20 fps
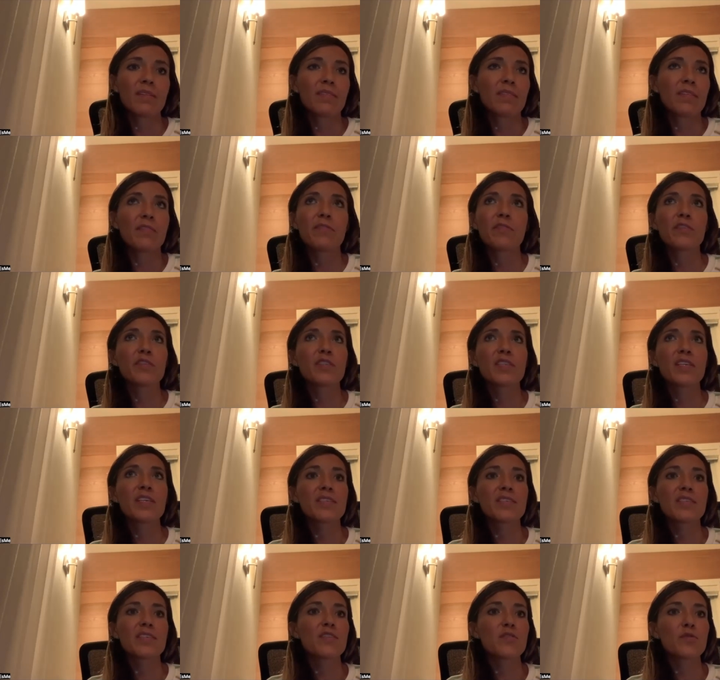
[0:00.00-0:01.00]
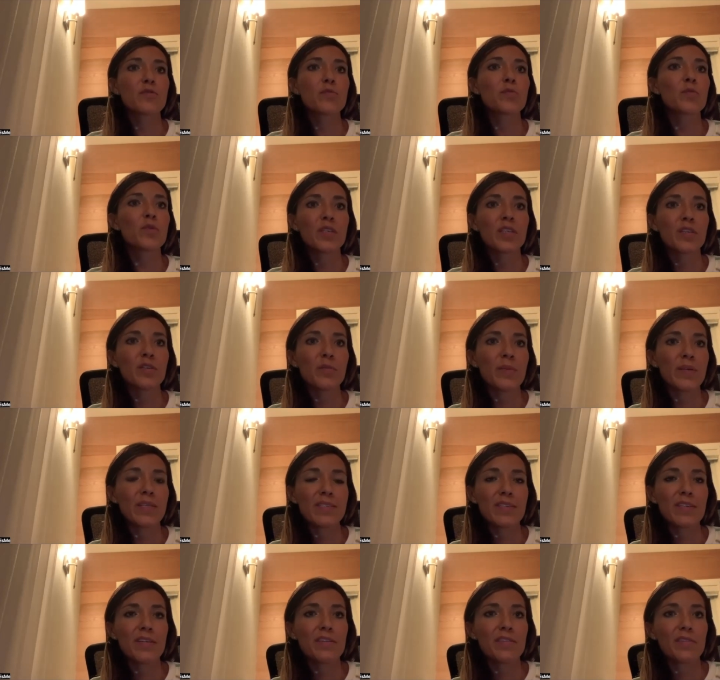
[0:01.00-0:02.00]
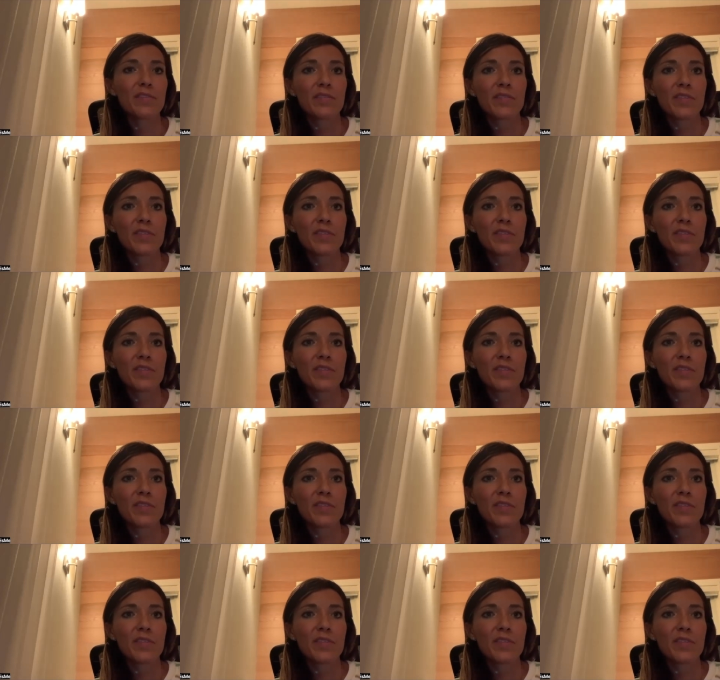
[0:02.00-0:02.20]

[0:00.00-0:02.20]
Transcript: the first thing is just working on myself.